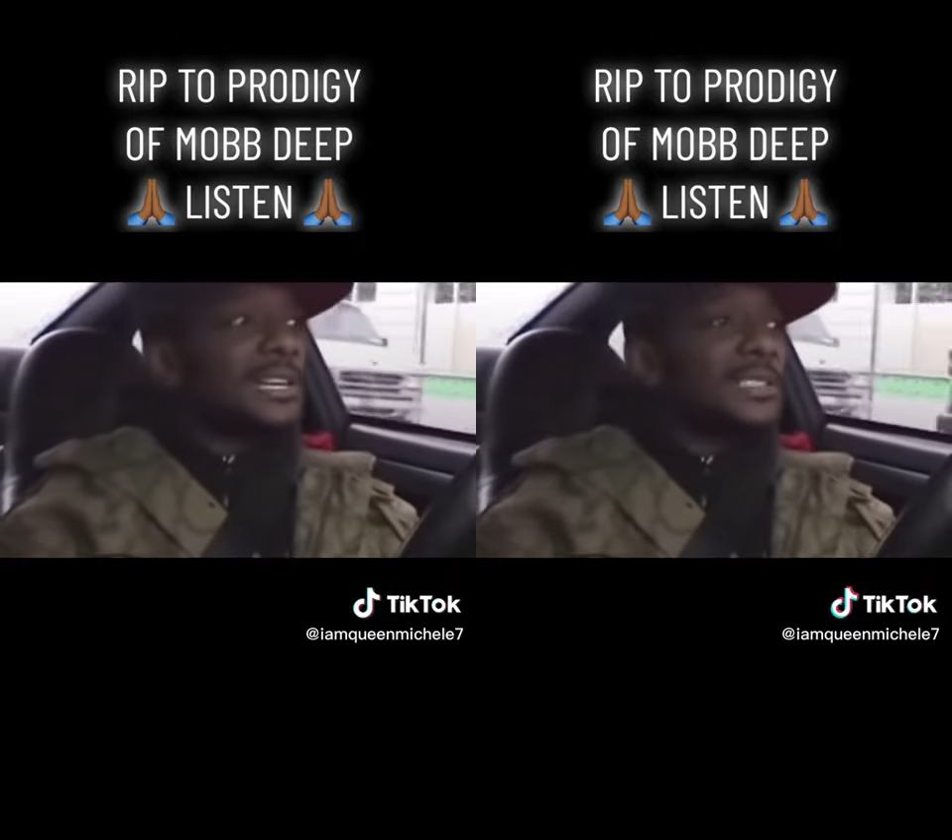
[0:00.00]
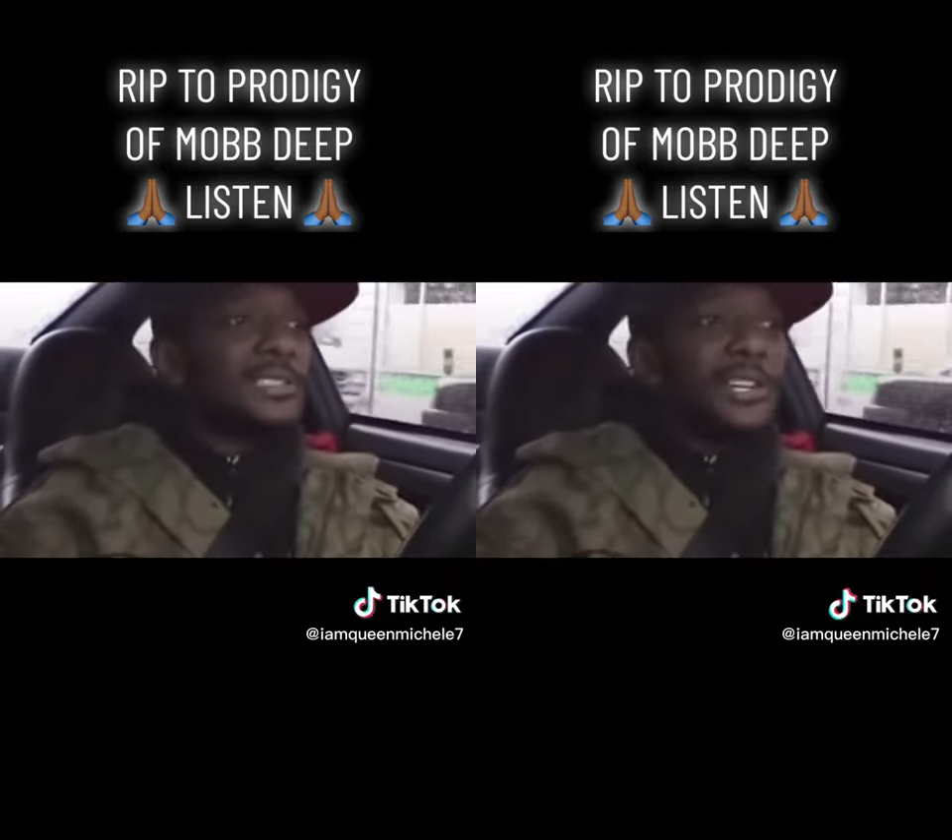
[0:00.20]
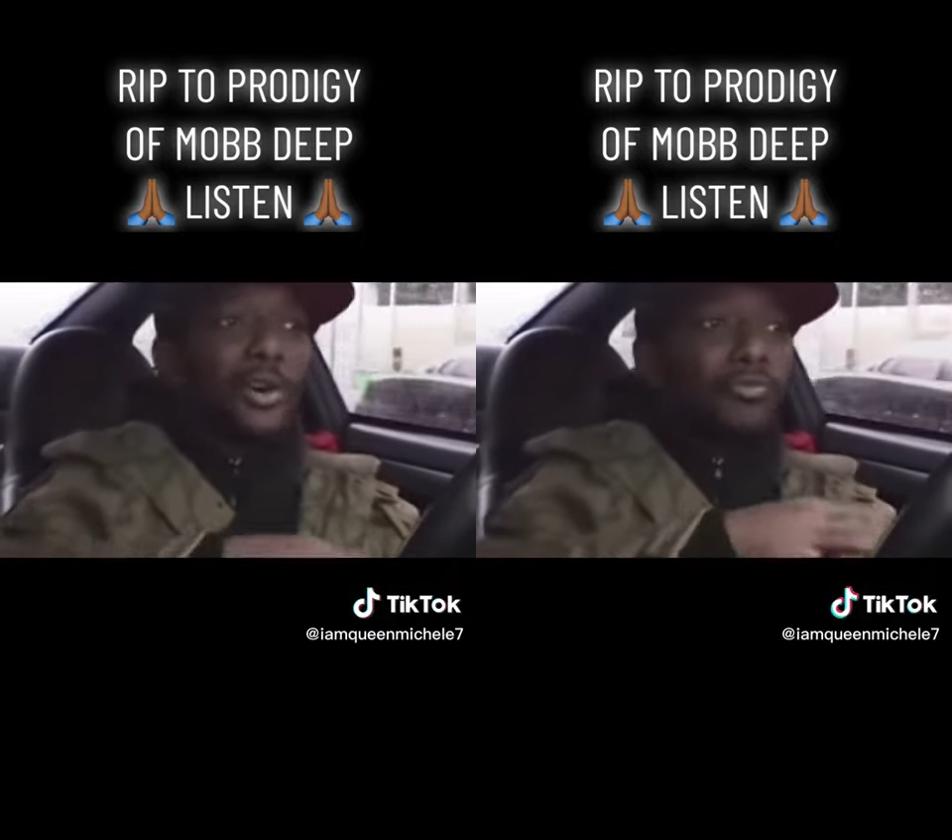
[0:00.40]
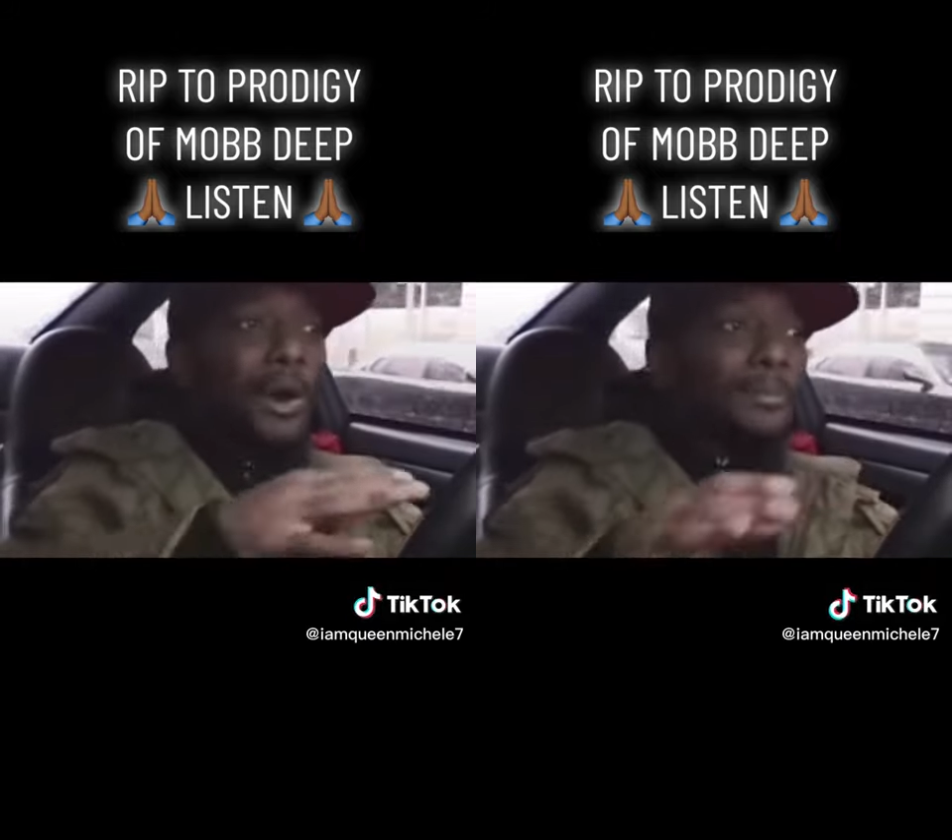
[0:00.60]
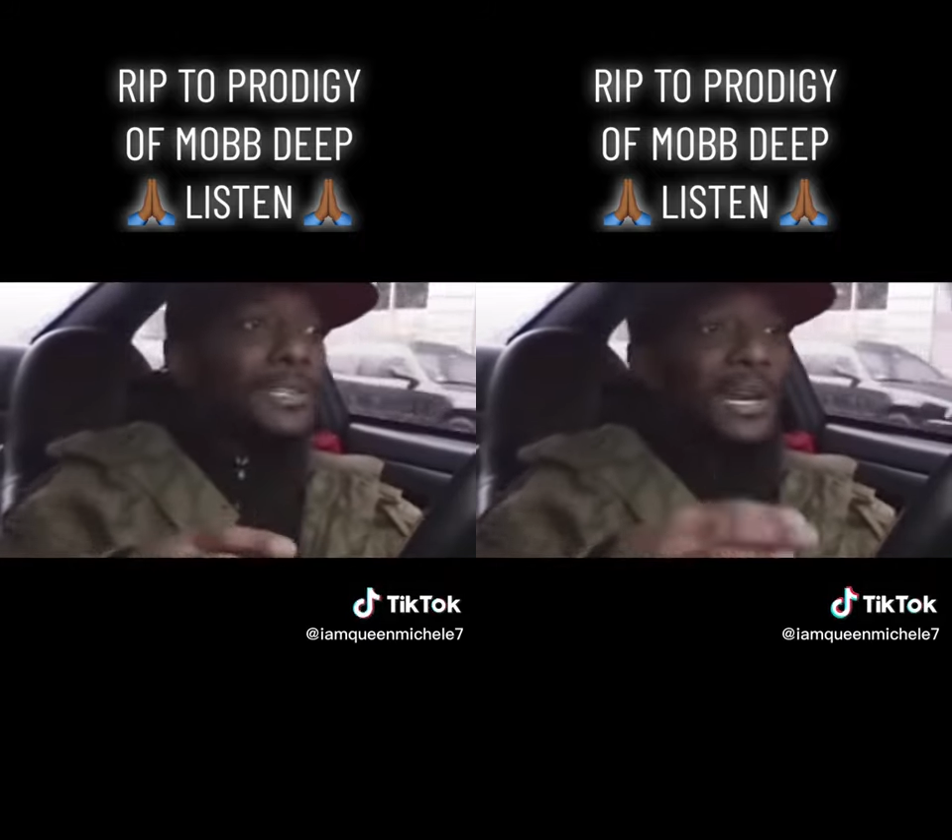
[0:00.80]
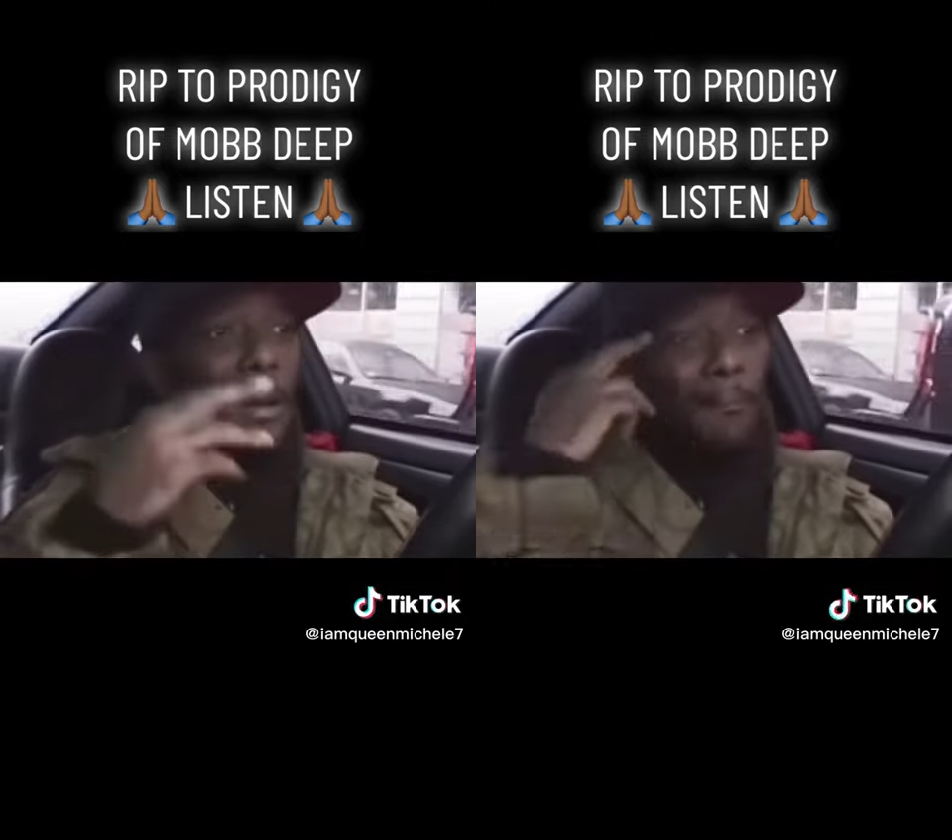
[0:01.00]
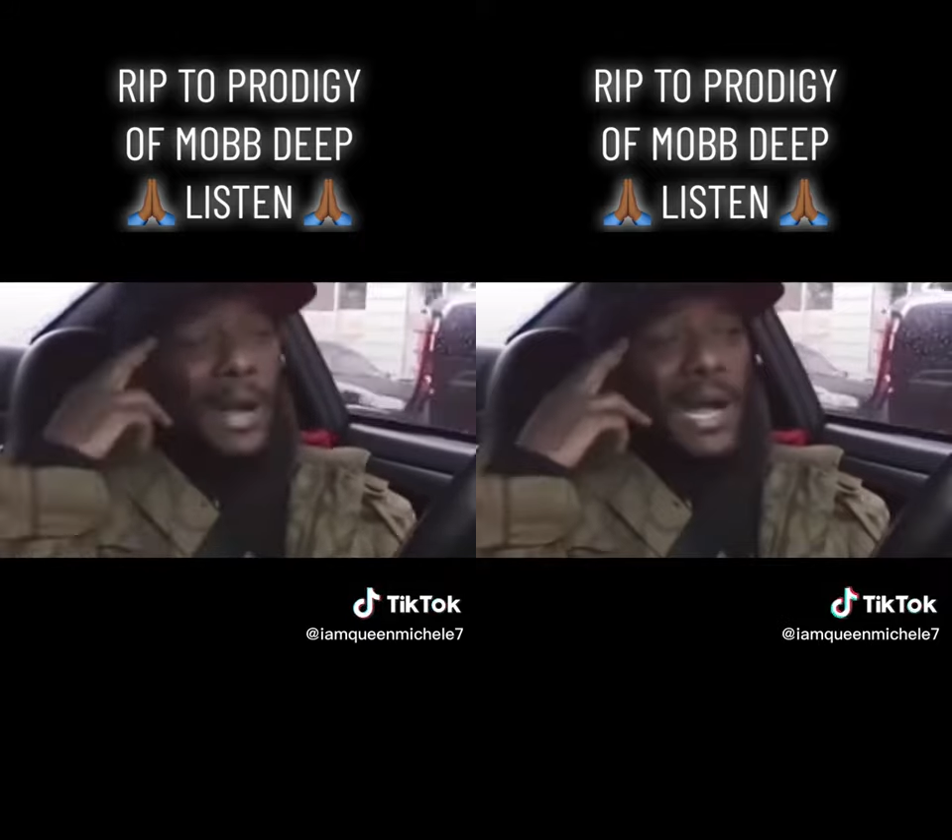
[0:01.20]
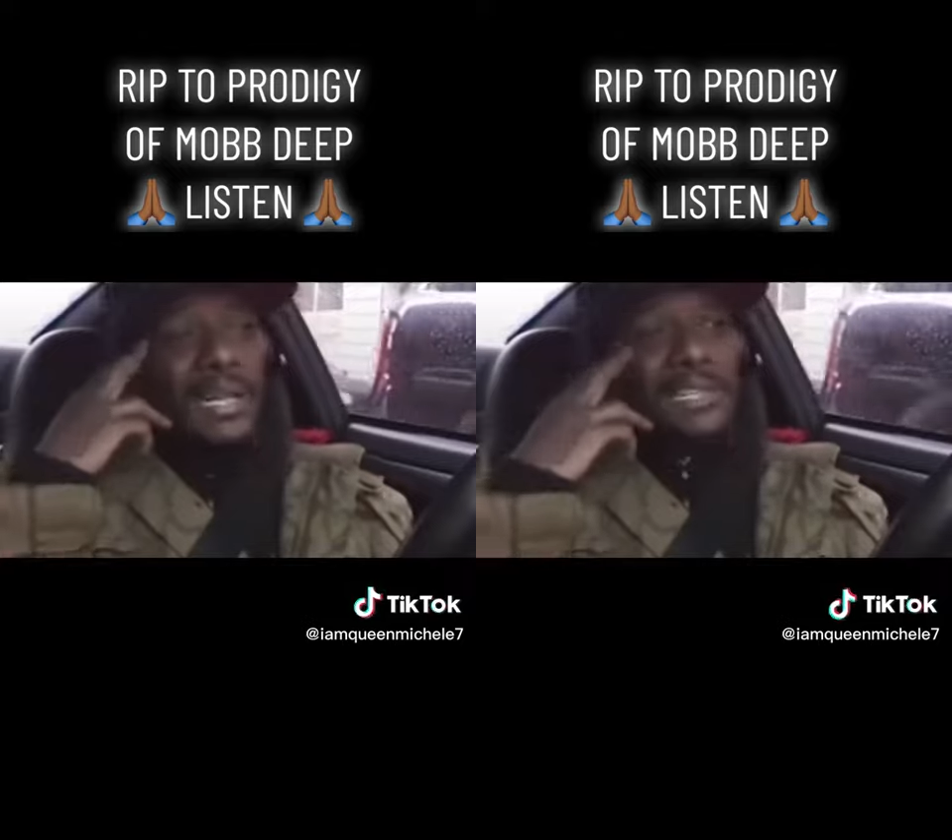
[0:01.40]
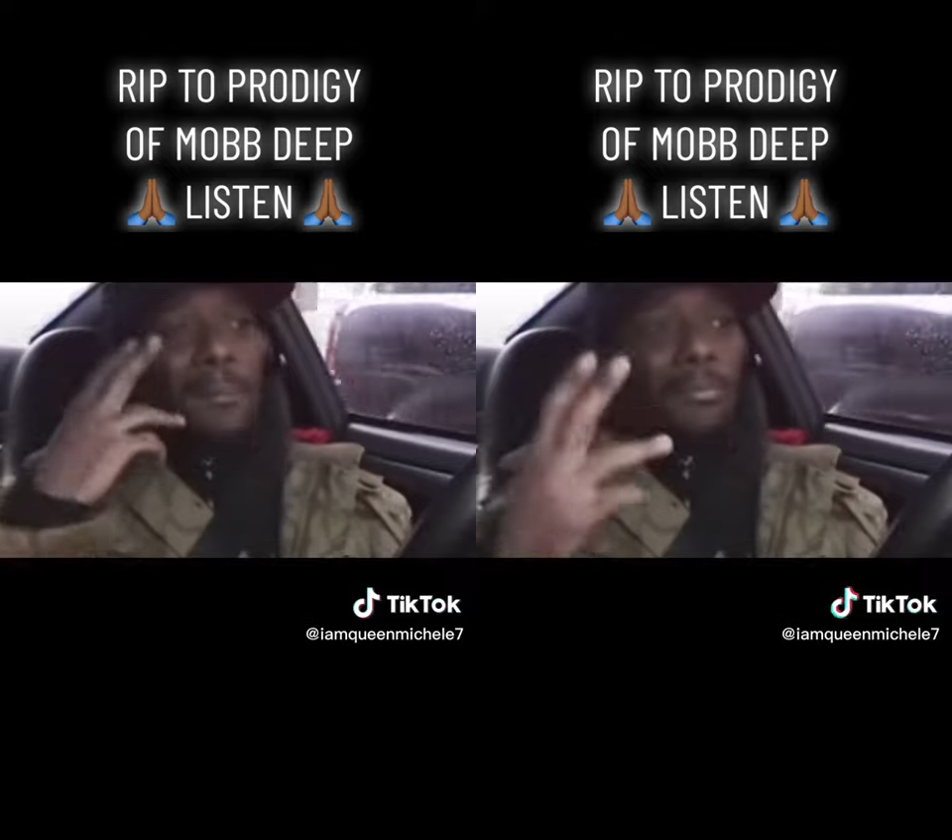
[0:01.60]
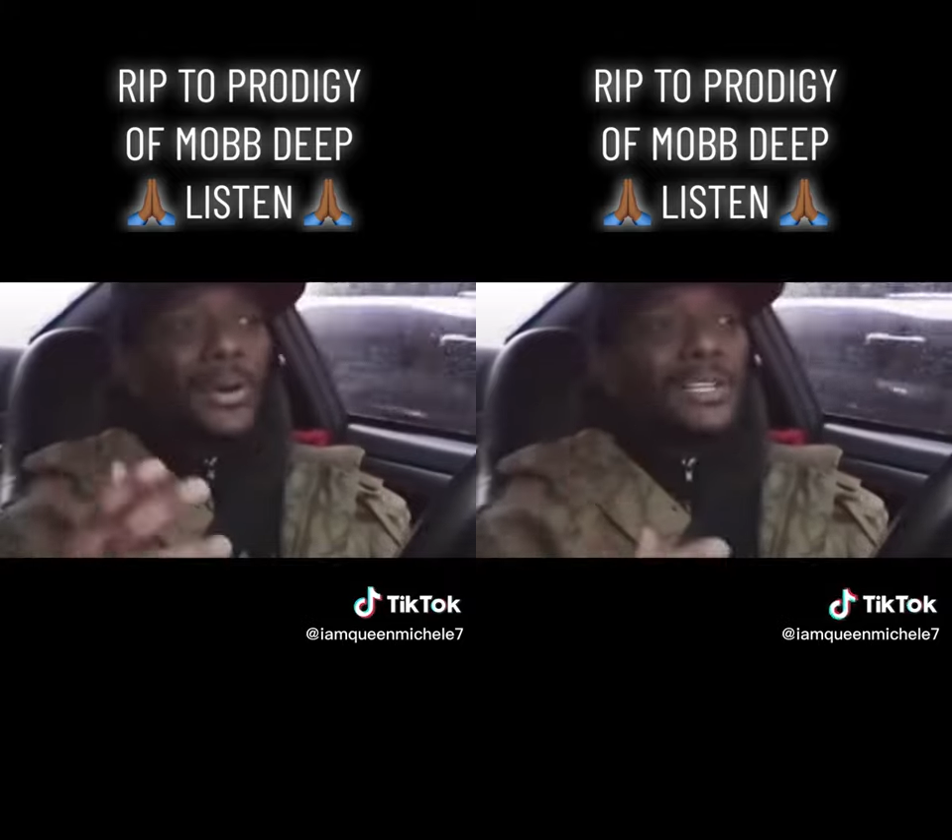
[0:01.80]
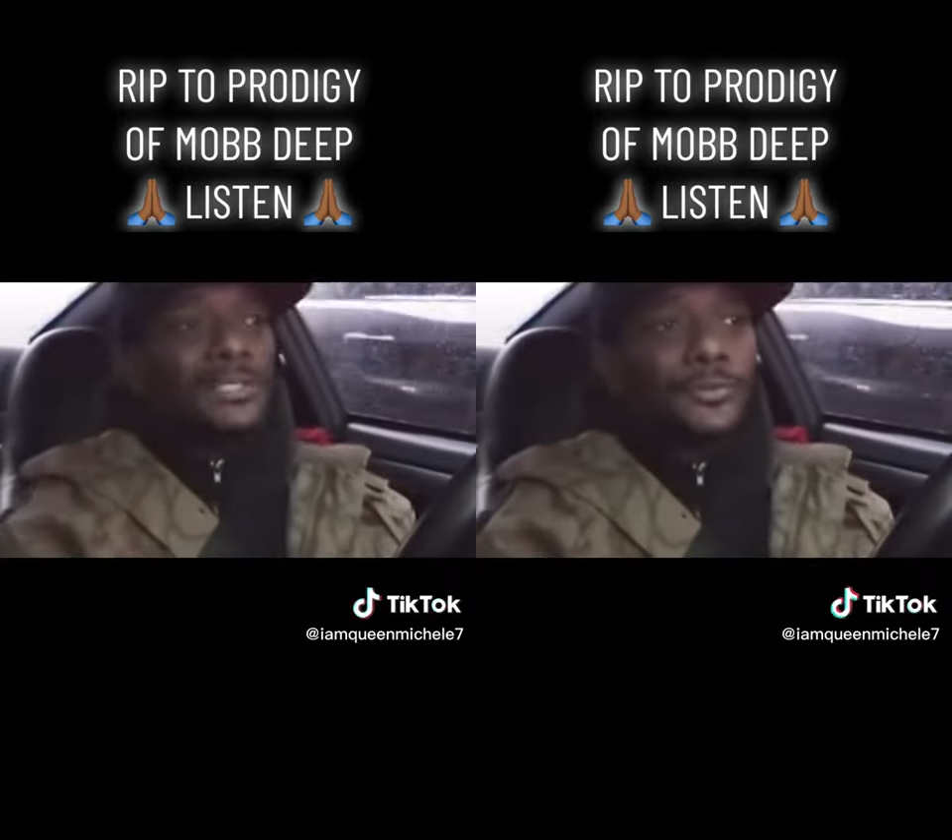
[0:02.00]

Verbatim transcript: that's corrupting our minds, our brains,